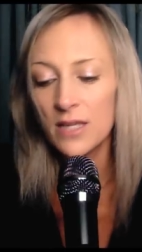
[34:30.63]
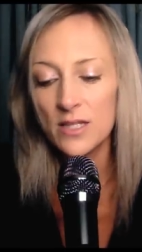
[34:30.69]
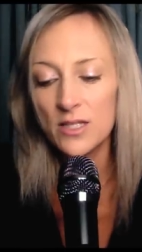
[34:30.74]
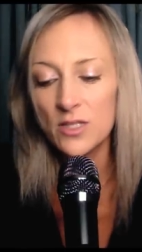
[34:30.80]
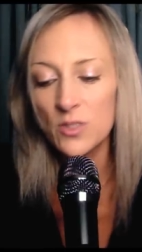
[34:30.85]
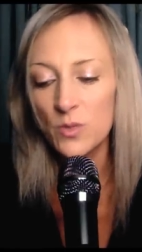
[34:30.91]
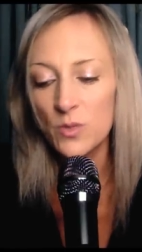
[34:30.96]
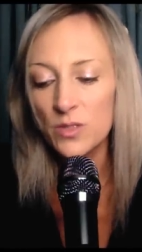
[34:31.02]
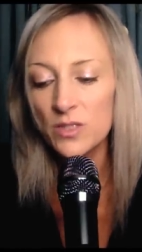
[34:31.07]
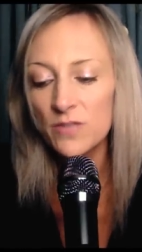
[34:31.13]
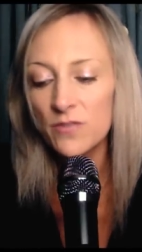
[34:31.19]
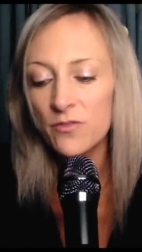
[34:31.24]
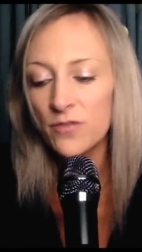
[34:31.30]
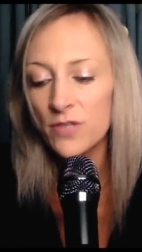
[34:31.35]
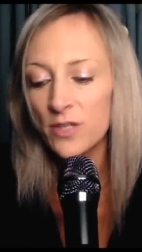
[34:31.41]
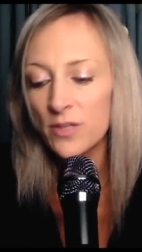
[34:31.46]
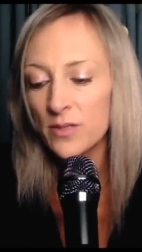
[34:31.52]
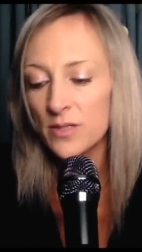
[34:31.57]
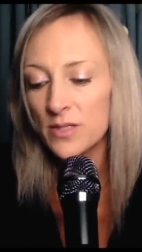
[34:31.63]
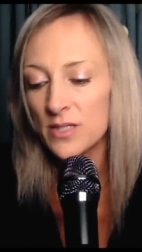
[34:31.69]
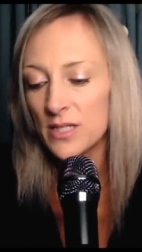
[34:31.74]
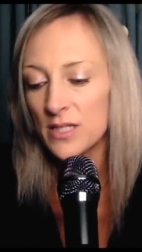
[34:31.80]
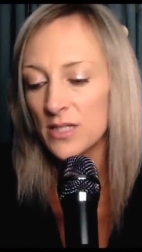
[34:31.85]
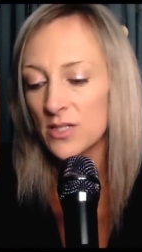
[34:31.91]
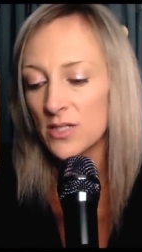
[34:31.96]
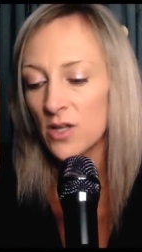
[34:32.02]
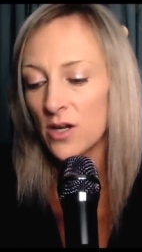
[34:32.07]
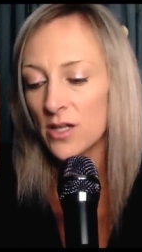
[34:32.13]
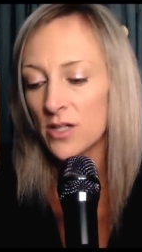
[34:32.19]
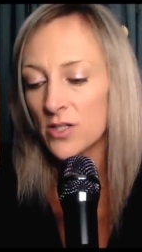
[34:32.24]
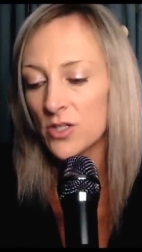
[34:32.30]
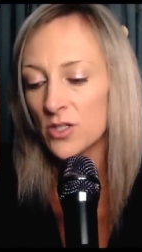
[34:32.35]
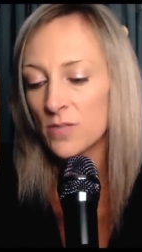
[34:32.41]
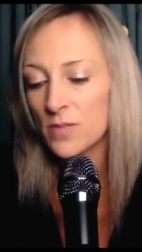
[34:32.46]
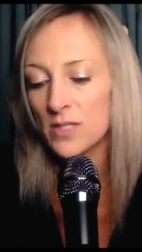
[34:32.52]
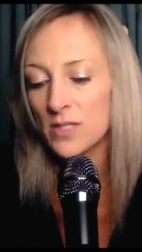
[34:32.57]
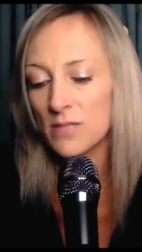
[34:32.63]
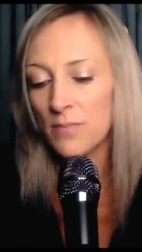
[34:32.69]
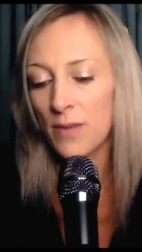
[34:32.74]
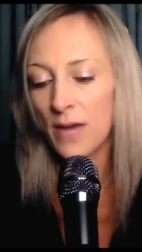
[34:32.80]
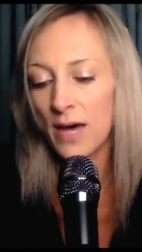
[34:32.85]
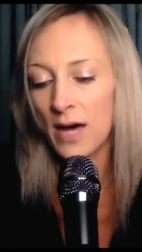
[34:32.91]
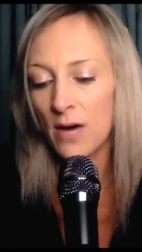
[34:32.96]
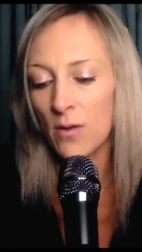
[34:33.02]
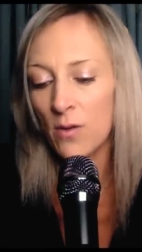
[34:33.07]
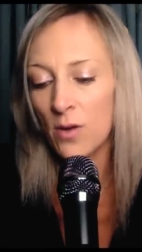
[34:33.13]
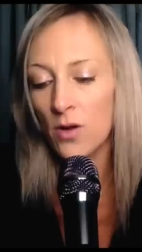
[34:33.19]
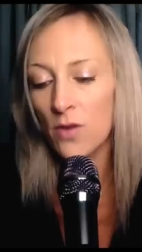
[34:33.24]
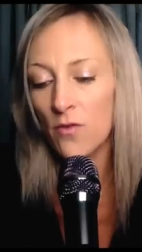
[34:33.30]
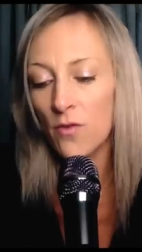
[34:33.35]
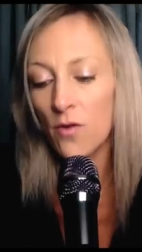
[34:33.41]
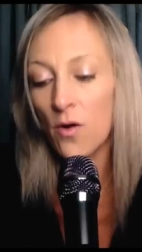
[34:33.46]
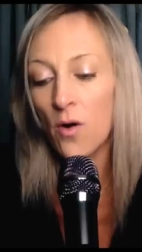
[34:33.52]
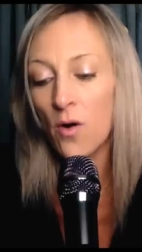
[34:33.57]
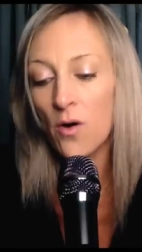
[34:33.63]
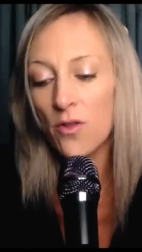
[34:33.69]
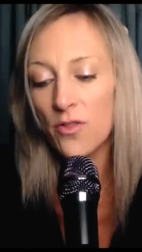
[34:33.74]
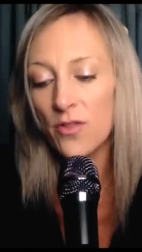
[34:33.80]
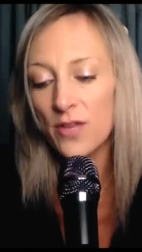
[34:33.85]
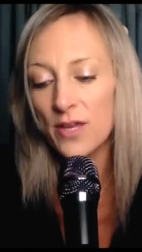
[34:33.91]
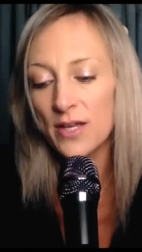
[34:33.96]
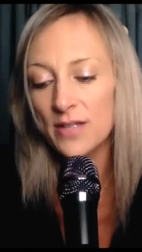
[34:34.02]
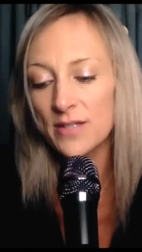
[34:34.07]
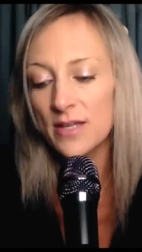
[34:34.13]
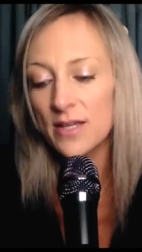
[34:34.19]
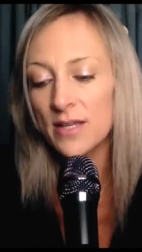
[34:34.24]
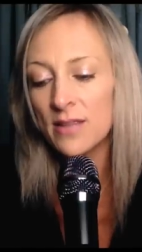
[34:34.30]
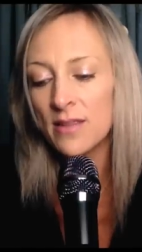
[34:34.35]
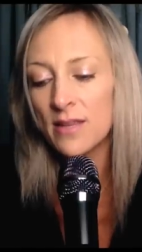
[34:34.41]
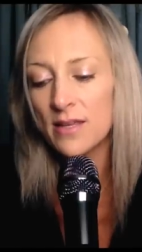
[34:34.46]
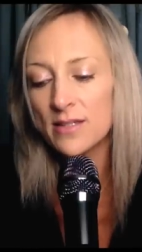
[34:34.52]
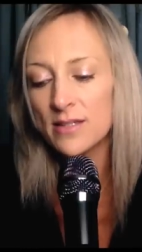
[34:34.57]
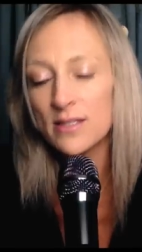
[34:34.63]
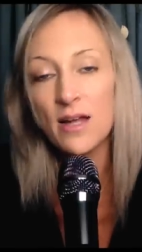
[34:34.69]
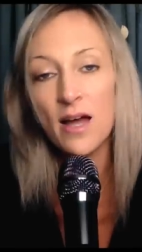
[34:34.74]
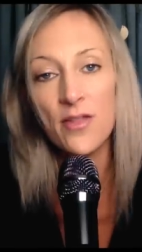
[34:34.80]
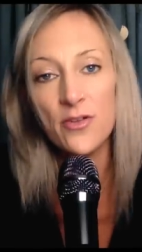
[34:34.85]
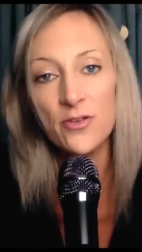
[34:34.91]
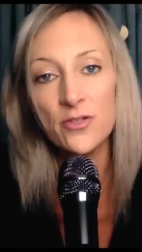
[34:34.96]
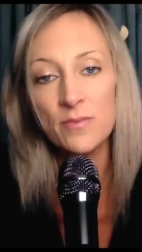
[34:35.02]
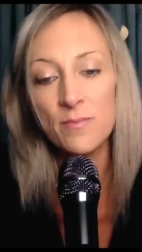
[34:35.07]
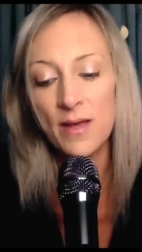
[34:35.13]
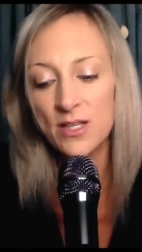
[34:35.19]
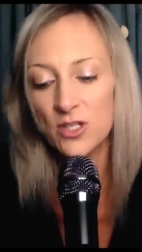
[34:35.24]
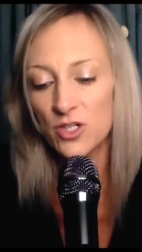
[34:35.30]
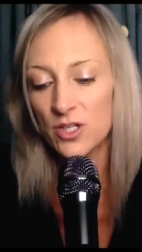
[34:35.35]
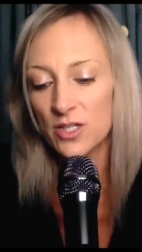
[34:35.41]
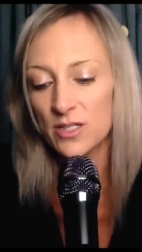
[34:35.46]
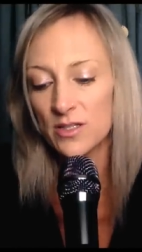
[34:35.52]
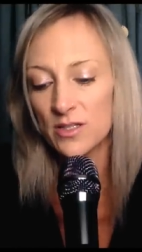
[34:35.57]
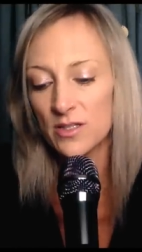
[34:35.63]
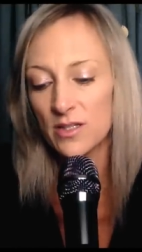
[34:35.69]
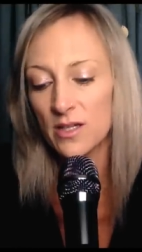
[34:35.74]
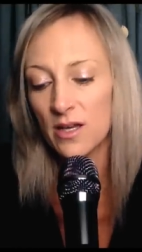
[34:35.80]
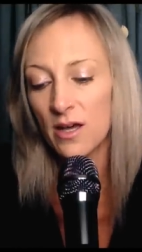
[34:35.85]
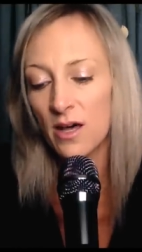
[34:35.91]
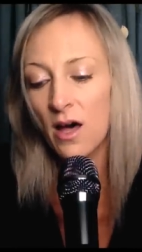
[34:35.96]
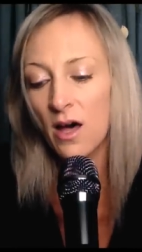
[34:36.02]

These lords of frequencies are instruments of power over all things in this and other dimensions.